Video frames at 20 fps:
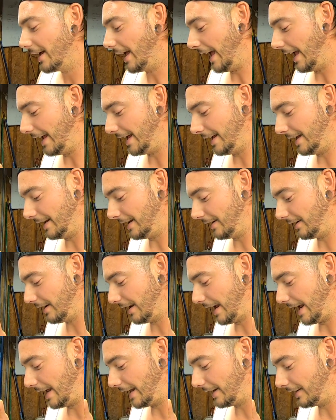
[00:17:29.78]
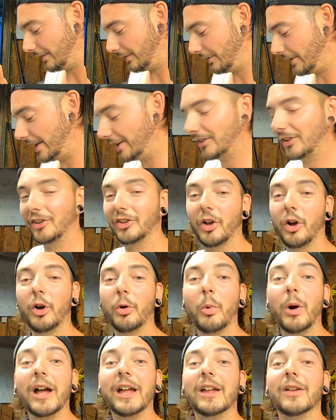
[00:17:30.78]
and this is
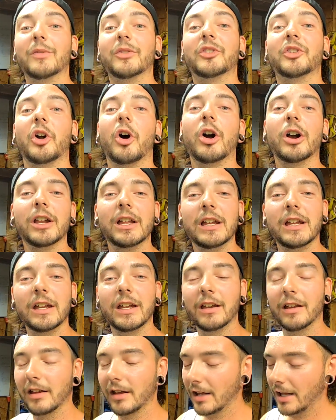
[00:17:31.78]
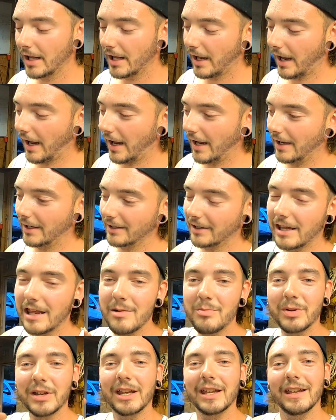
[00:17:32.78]
our way of starting and
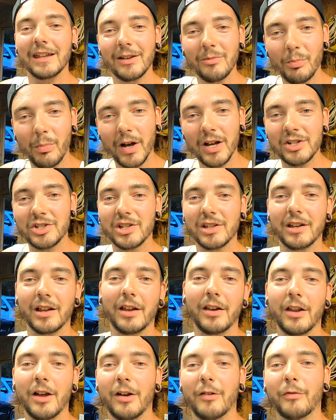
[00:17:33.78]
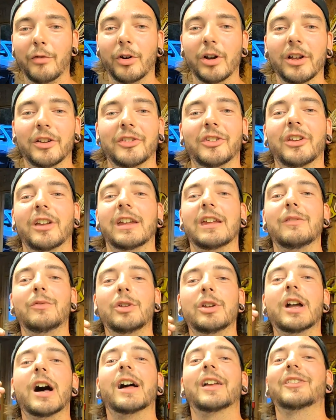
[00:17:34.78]
keeping it in budget enough for us to give
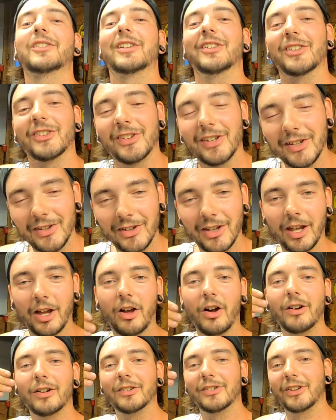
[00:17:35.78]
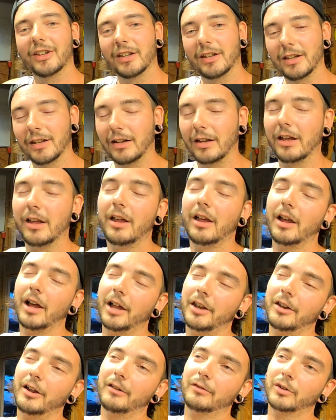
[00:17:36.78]
you guys consistent content
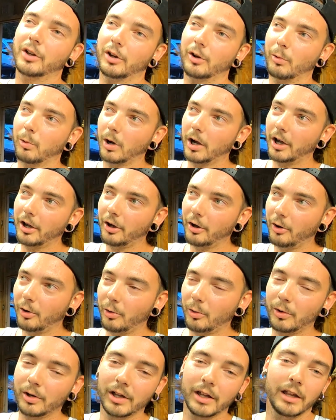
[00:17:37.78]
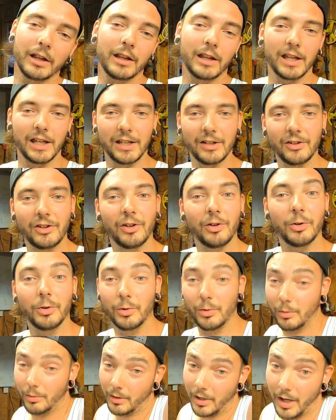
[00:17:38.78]
enough to grow
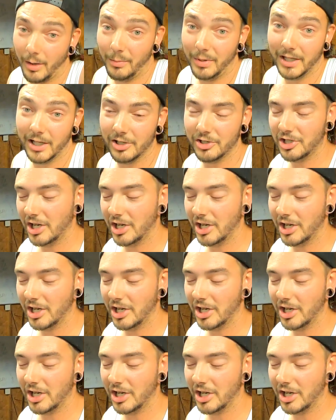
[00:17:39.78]
into a bigger